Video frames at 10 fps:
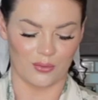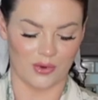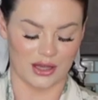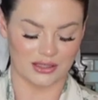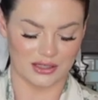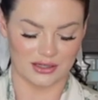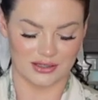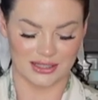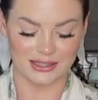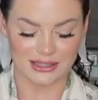want
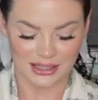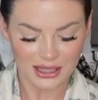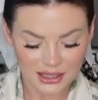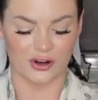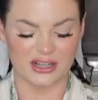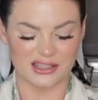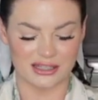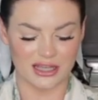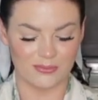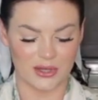to see. For a
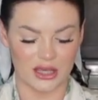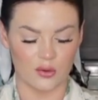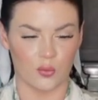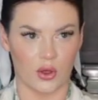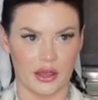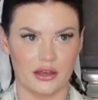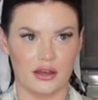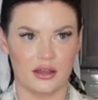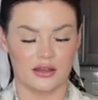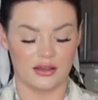sneak peek,
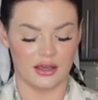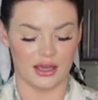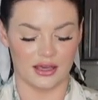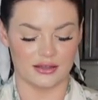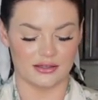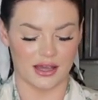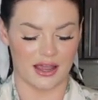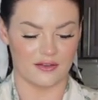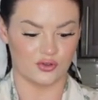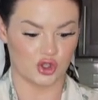one is
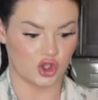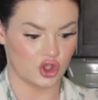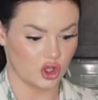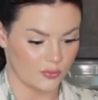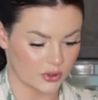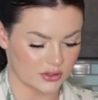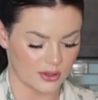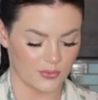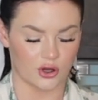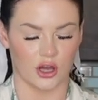a super
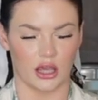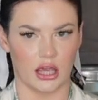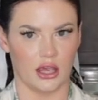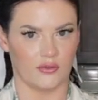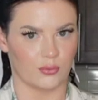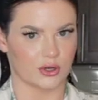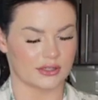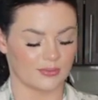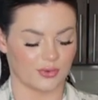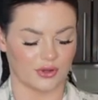simple cookie, even more
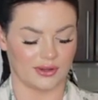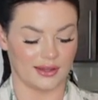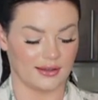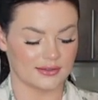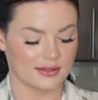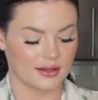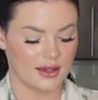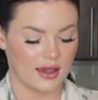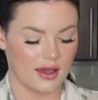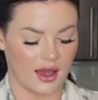simple than these.
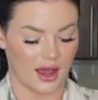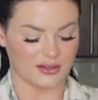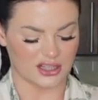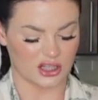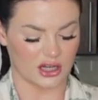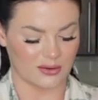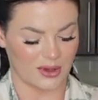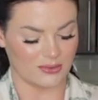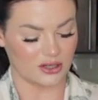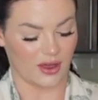I was actually going to
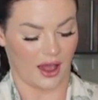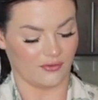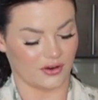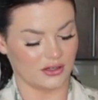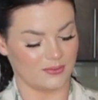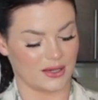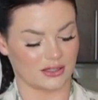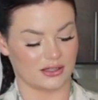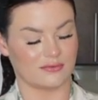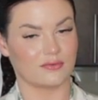maybe do that first
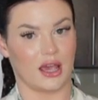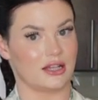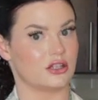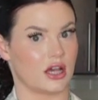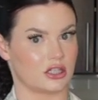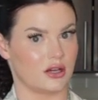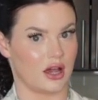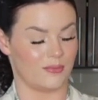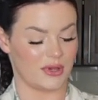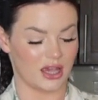because it is such
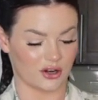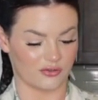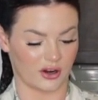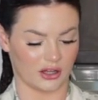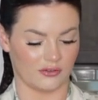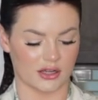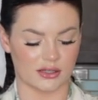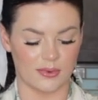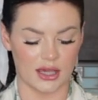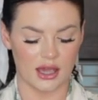a beginner-friendly
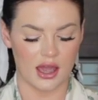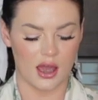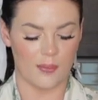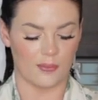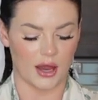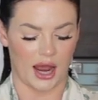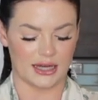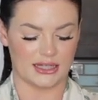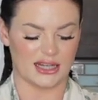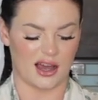recipe, but
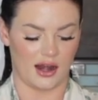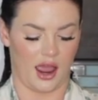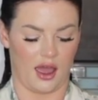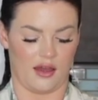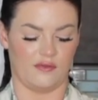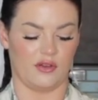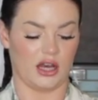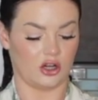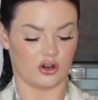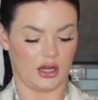I did not have
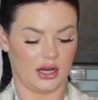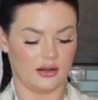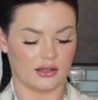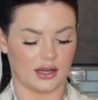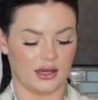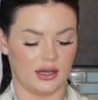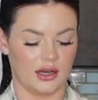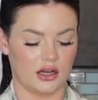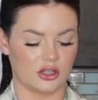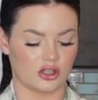an ingredient that I
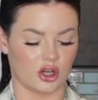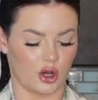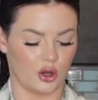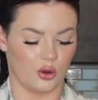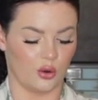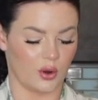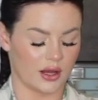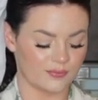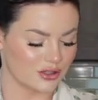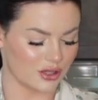needed, so
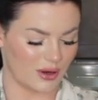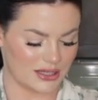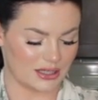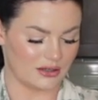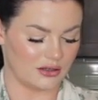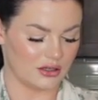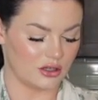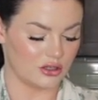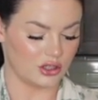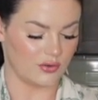I didn't
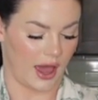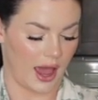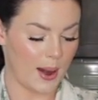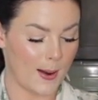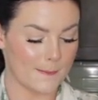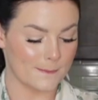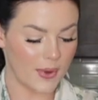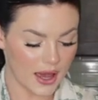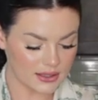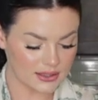do that.
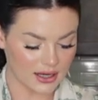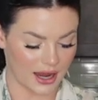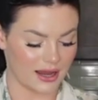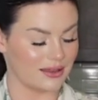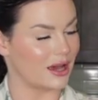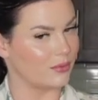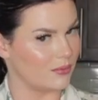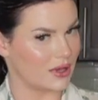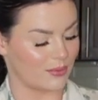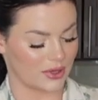But that will
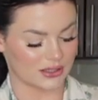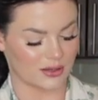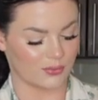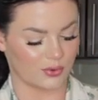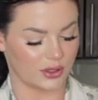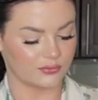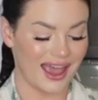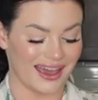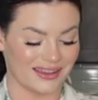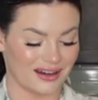be coming at some point.
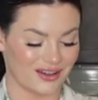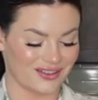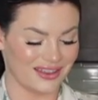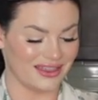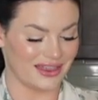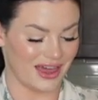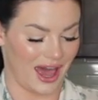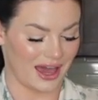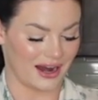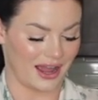And then other than
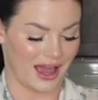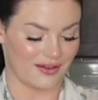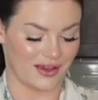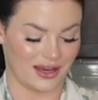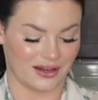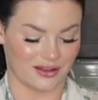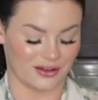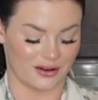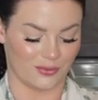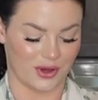that, I have
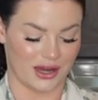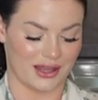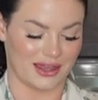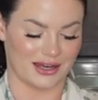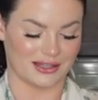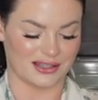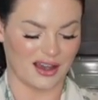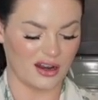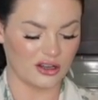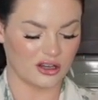another one that is
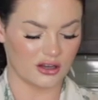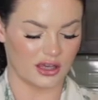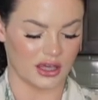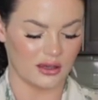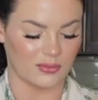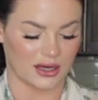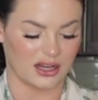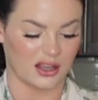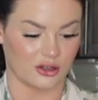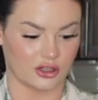not a cookie, but
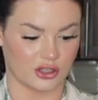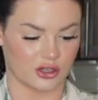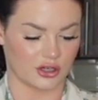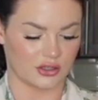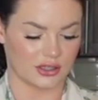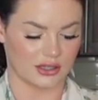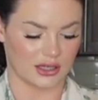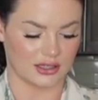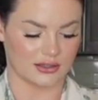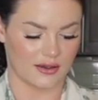another dessert
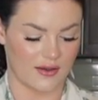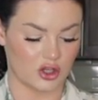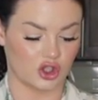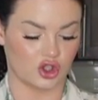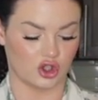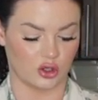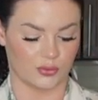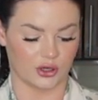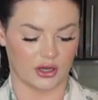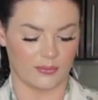that is
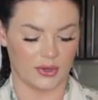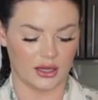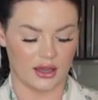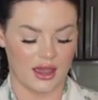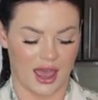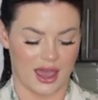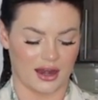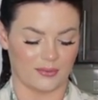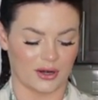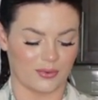super yummy.
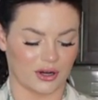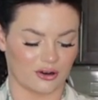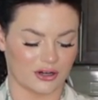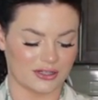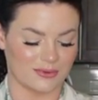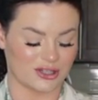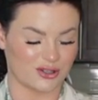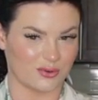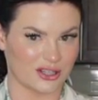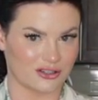And I'm gonna put a Christmas
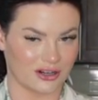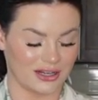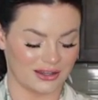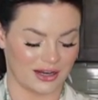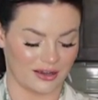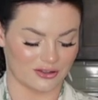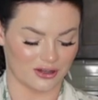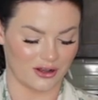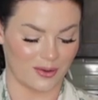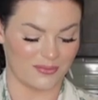twist on it that I
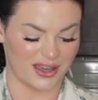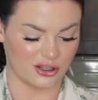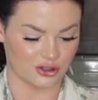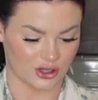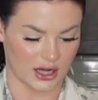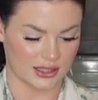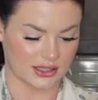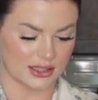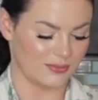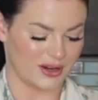saw on
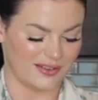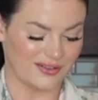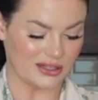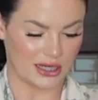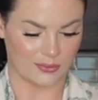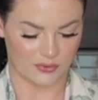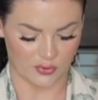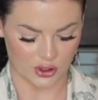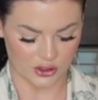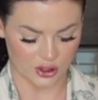Pinterest, but I've never done it
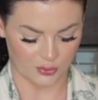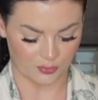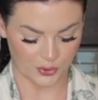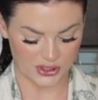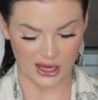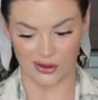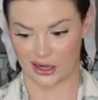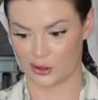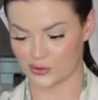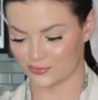before, so we'll see how
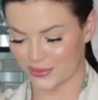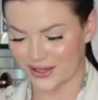that goes.